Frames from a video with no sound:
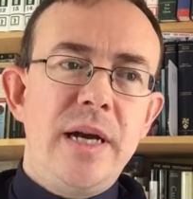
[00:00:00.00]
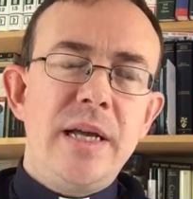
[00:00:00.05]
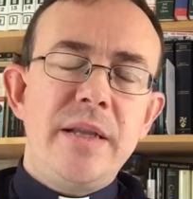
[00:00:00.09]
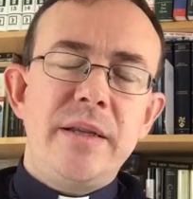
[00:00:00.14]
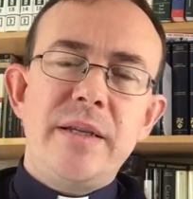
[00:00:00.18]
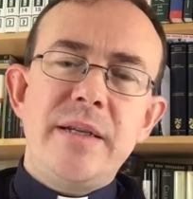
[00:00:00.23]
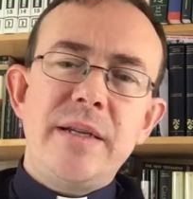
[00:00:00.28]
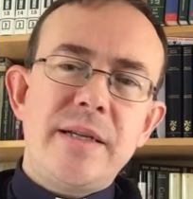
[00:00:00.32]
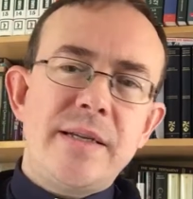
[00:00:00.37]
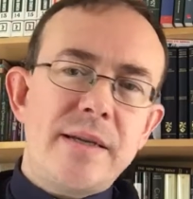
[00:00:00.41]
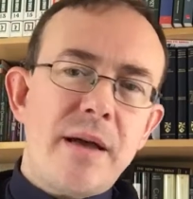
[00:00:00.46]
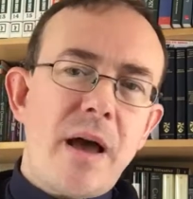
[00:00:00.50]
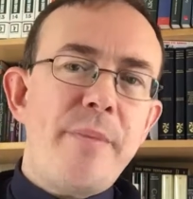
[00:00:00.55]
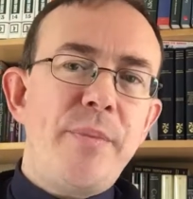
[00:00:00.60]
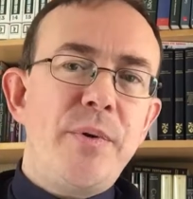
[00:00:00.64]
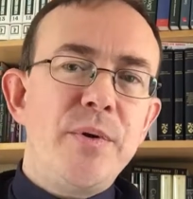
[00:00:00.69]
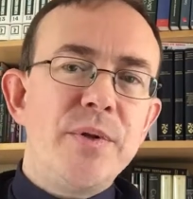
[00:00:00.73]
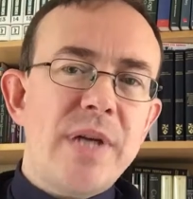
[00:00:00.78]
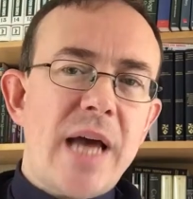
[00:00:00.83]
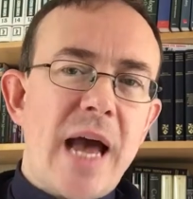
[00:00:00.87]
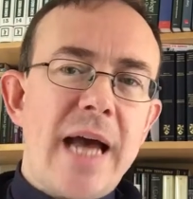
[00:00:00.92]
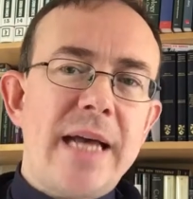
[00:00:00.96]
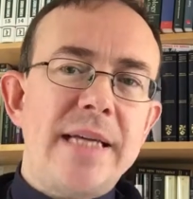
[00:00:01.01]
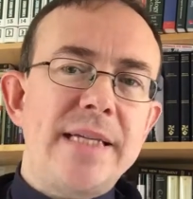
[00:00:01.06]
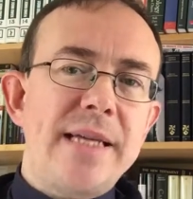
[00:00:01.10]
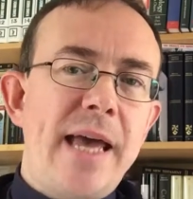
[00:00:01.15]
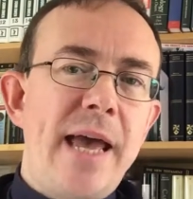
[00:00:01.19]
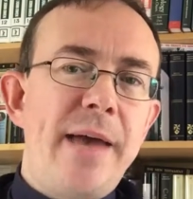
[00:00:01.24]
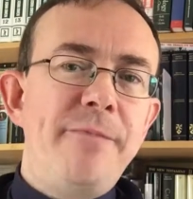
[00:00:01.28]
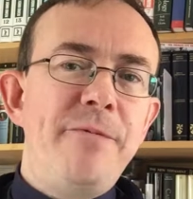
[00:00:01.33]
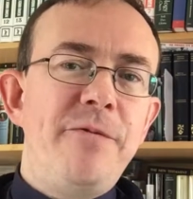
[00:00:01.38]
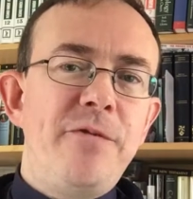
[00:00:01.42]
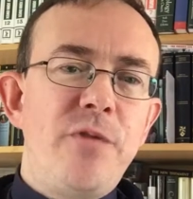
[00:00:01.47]
The disciples ask
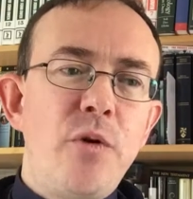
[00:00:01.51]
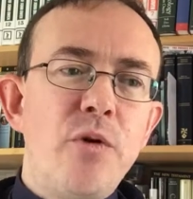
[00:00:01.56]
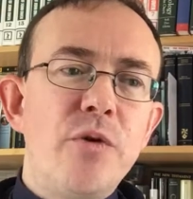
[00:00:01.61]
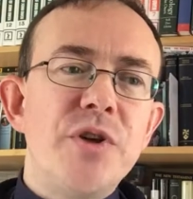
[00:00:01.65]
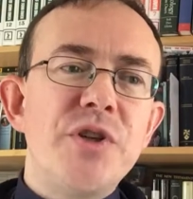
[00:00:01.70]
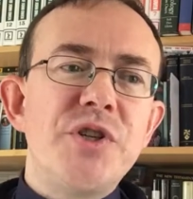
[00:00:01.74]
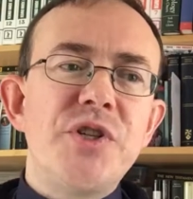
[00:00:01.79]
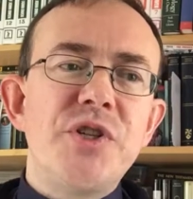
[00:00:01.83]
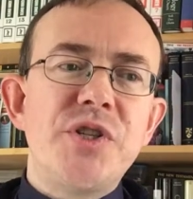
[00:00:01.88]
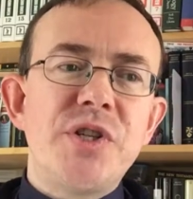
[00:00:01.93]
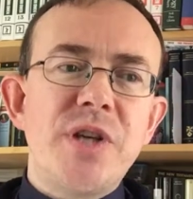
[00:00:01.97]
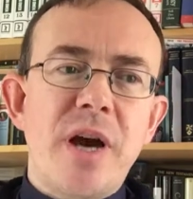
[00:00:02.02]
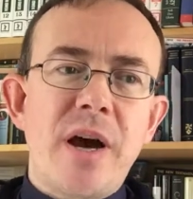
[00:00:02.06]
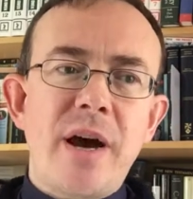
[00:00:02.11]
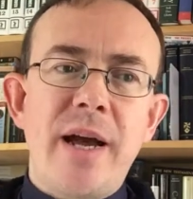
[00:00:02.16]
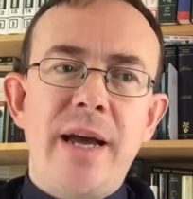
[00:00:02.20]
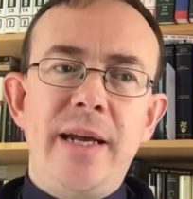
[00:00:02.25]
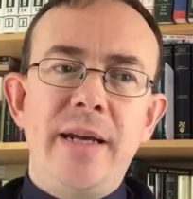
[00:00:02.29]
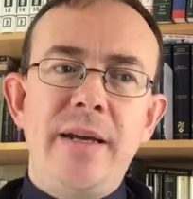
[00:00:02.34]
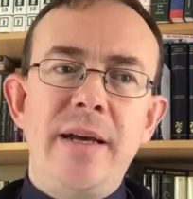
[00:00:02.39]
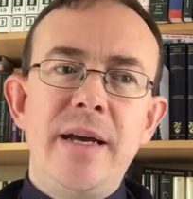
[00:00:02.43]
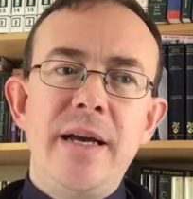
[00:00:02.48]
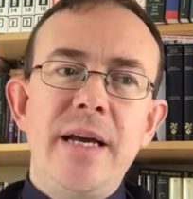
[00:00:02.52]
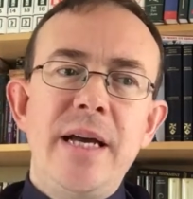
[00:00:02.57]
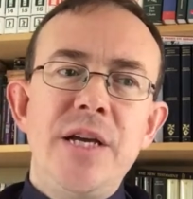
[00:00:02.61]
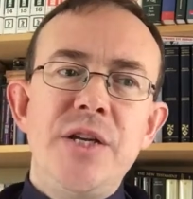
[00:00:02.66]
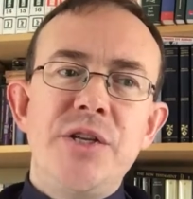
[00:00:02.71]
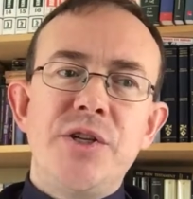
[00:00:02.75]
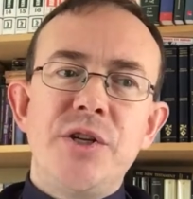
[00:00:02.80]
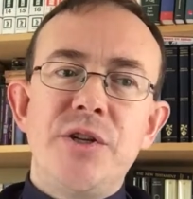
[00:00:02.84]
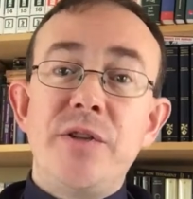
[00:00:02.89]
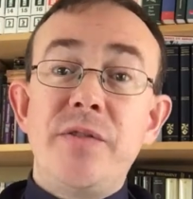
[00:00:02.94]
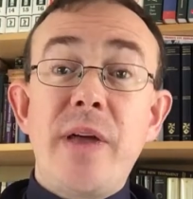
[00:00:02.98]
him for a sign
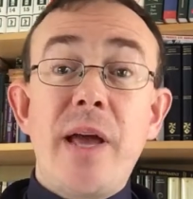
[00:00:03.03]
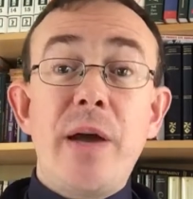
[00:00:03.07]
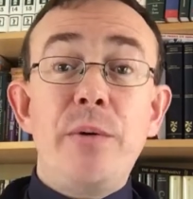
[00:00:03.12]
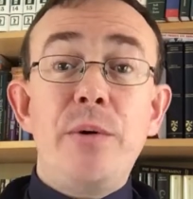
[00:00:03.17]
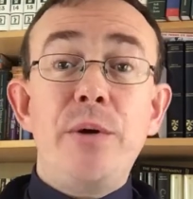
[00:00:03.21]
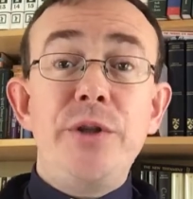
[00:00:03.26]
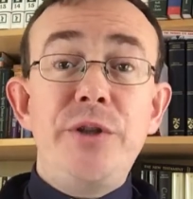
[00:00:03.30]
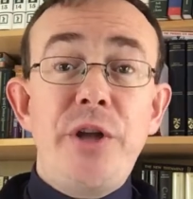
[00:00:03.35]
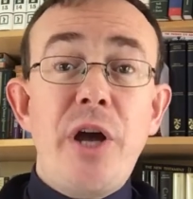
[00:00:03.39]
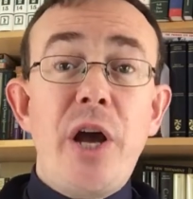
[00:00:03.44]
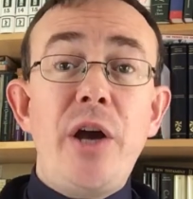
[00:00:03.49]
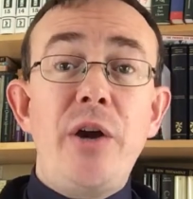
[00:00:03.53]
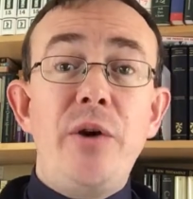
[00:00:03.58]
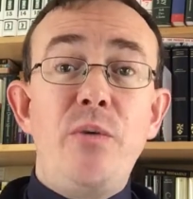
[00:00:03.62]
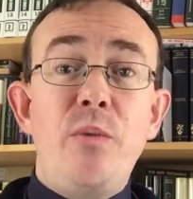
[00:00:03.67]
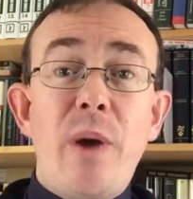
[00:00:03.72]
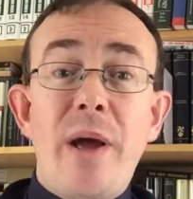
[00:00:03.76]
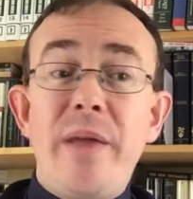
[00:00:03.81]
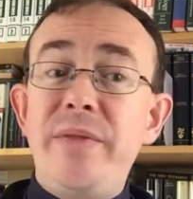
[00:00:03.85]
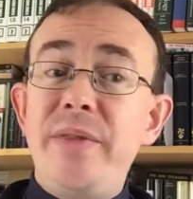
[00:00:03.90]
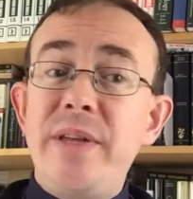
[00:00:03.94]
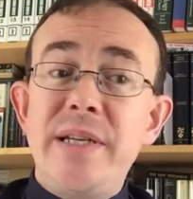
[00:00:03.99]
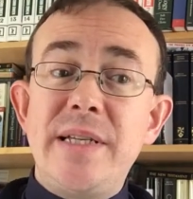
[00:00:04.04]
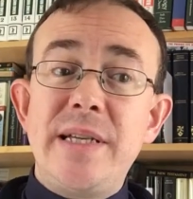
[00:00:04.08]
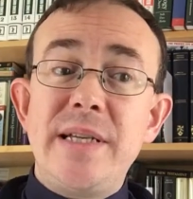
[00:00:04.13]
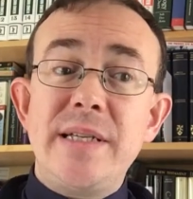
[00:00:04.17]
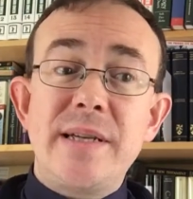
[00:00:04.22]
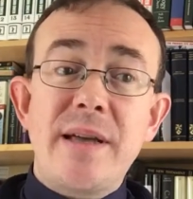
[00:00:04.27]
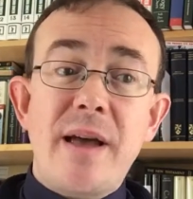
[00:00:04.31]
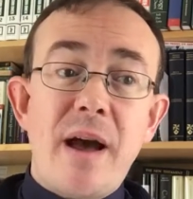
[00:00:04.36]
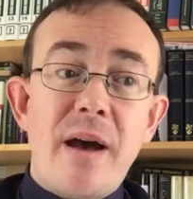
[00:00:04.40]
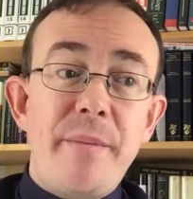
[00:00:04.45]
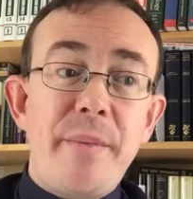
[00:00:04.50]
so that they will know when this
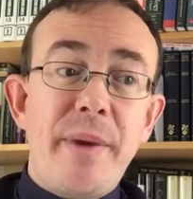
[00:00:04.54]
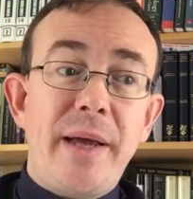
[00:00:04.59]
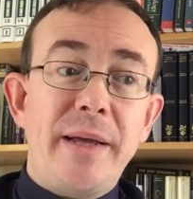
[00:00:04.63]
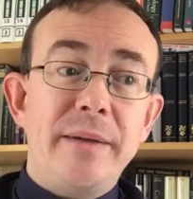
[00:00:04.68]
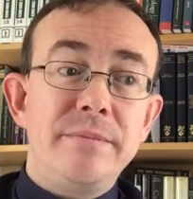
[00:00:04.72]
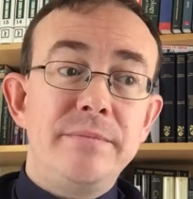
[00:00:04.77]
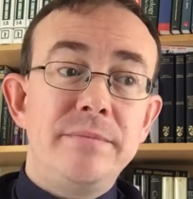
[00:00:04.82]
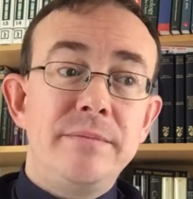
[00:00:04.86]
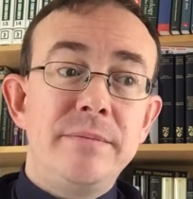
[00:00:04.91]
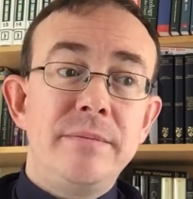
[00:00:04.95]
is coming.